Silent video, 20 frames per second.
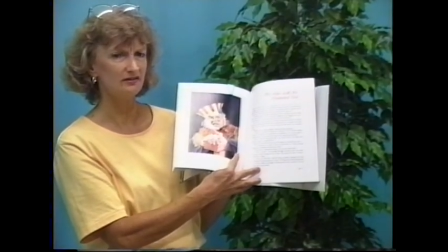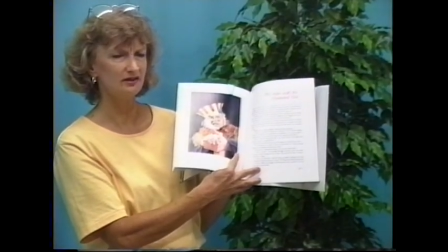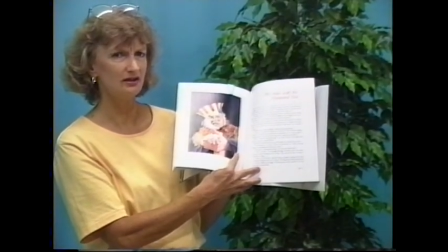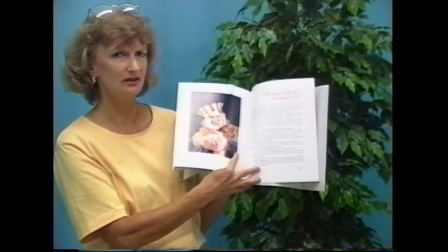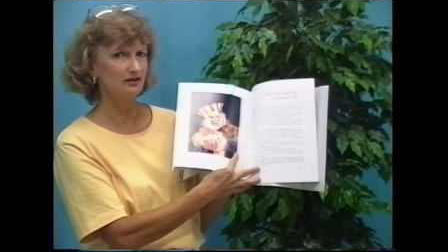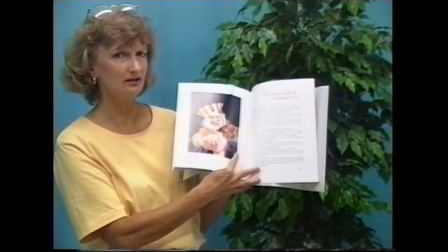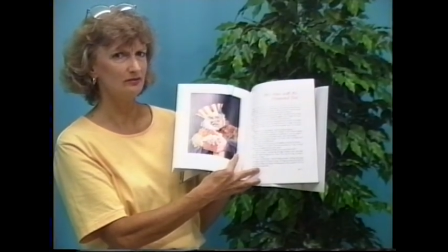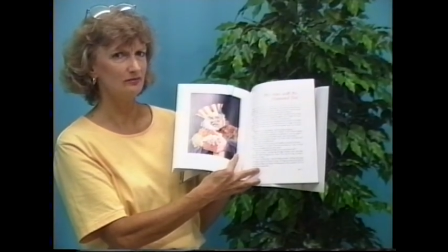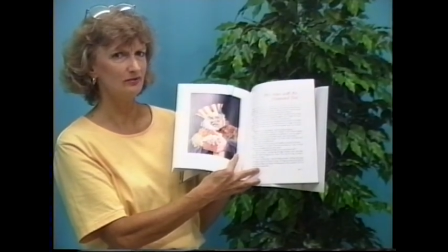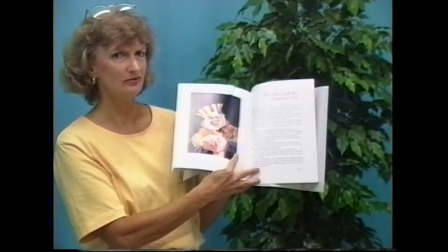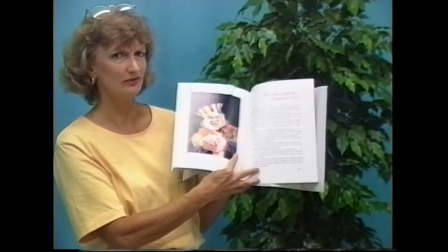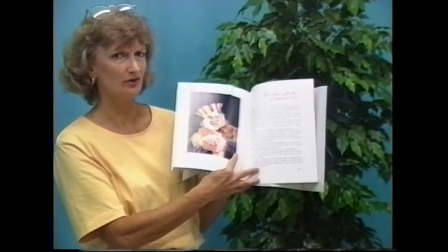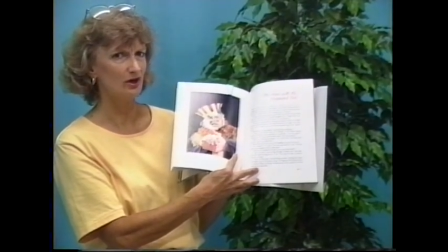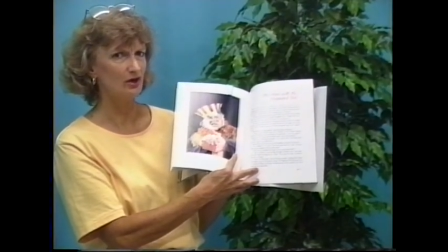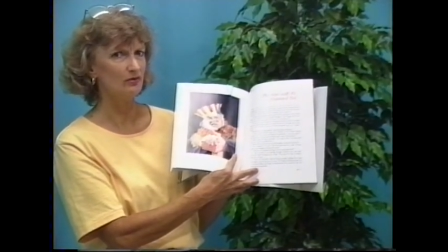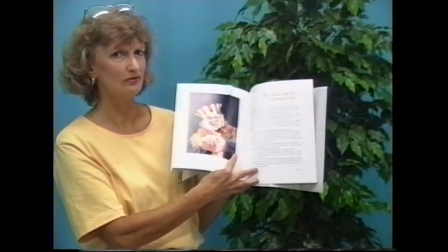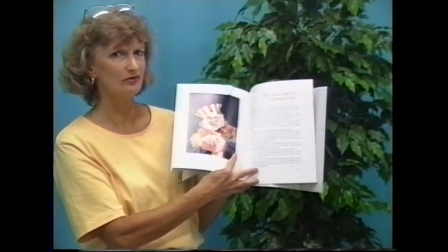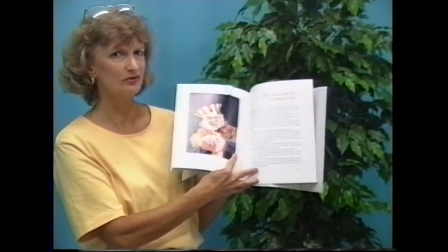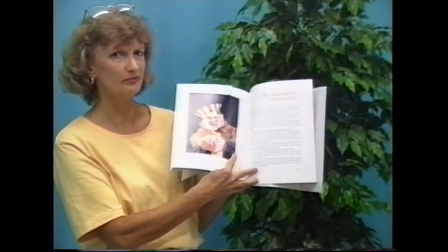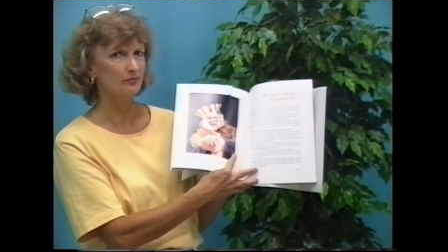kingdom is
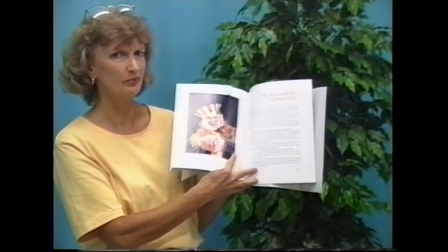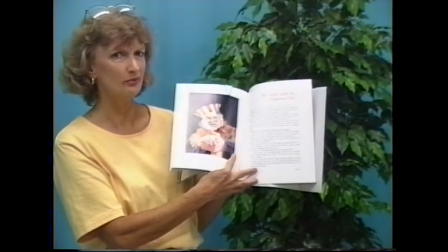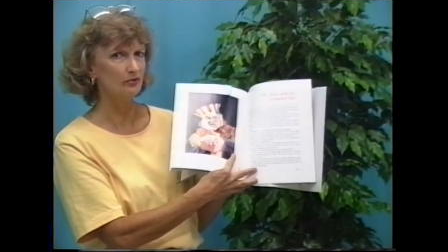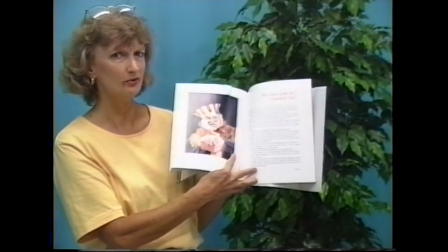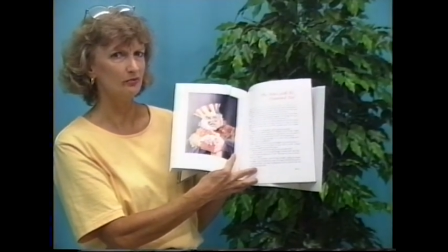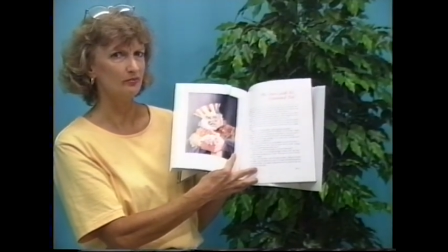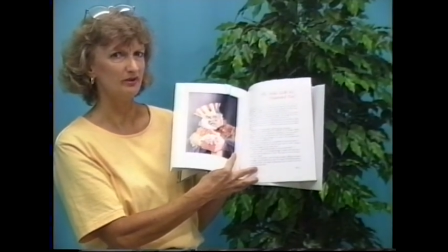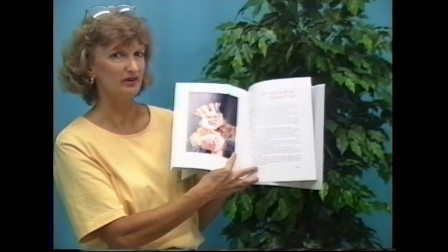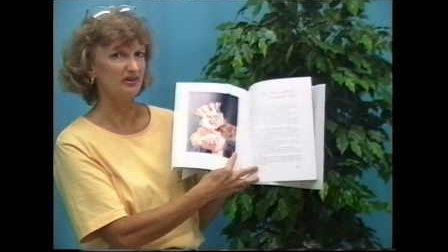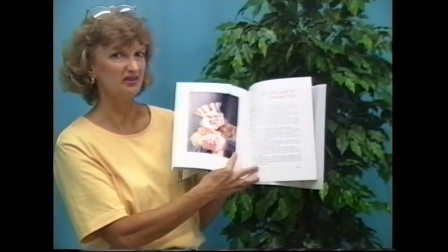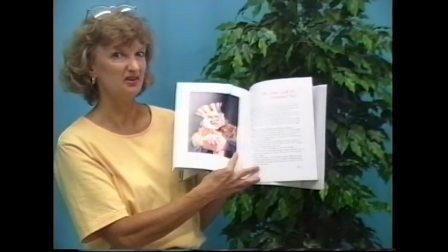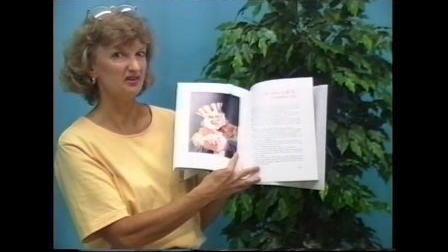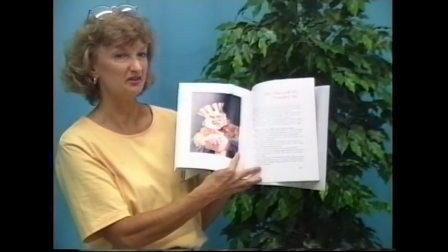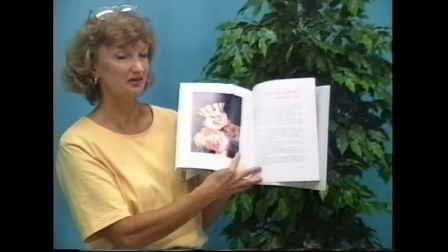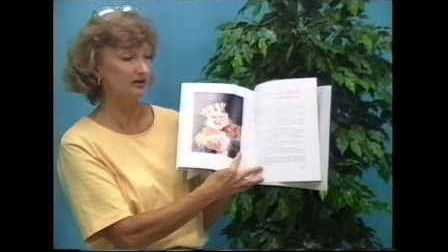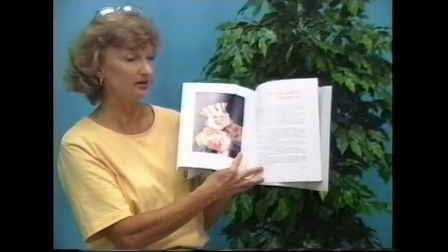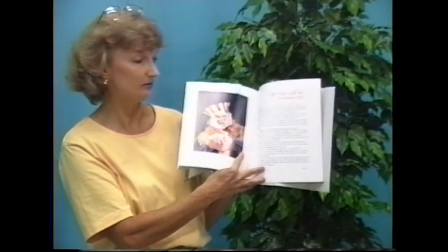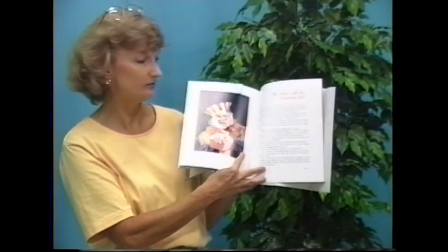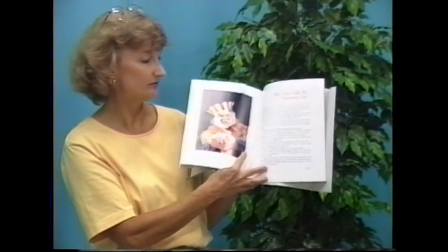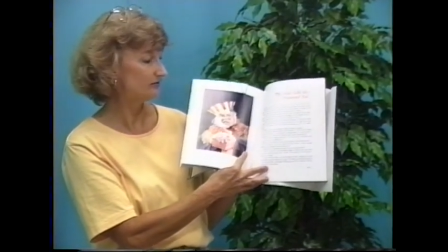always poor because he's
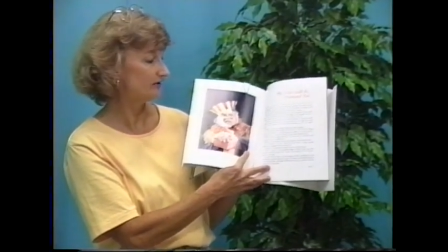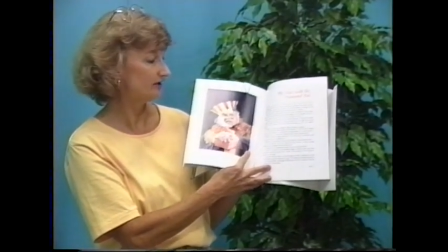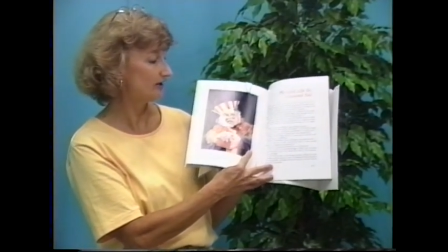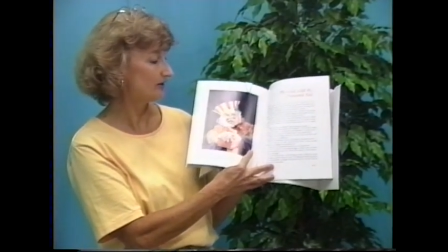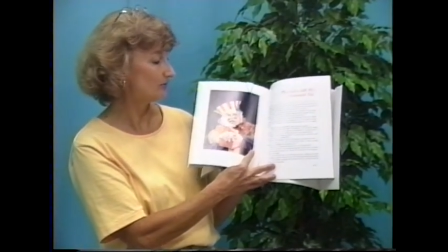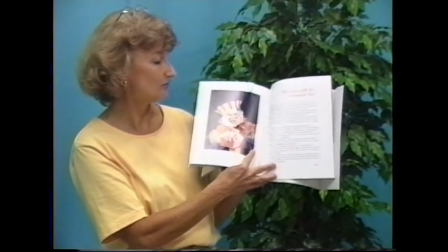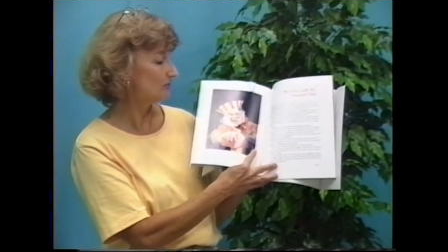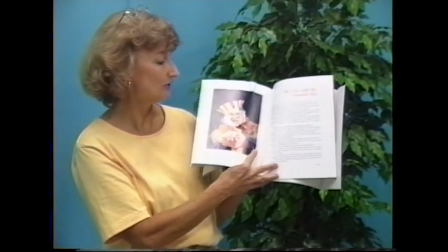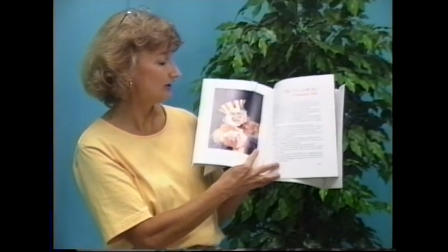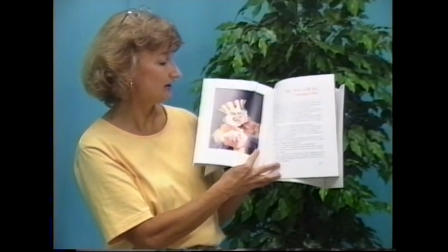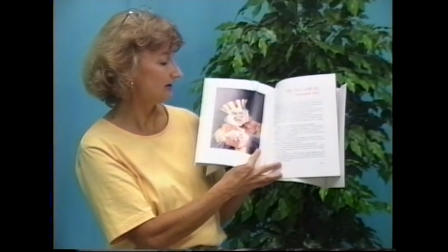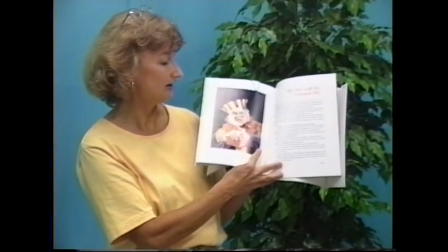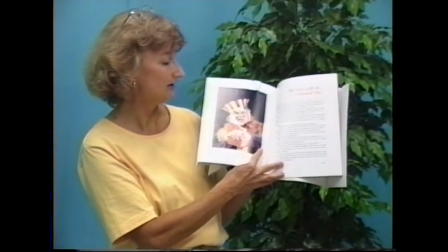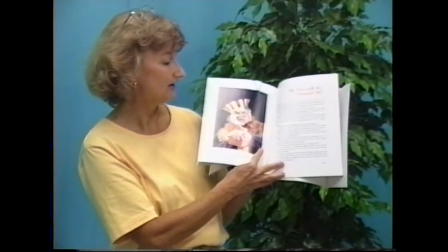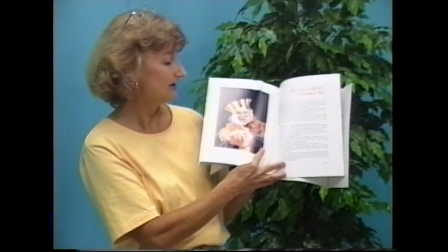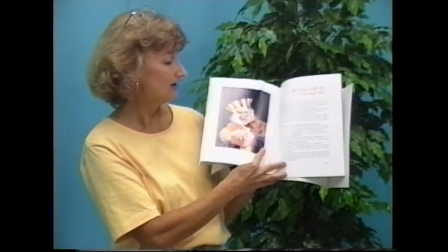always out of money.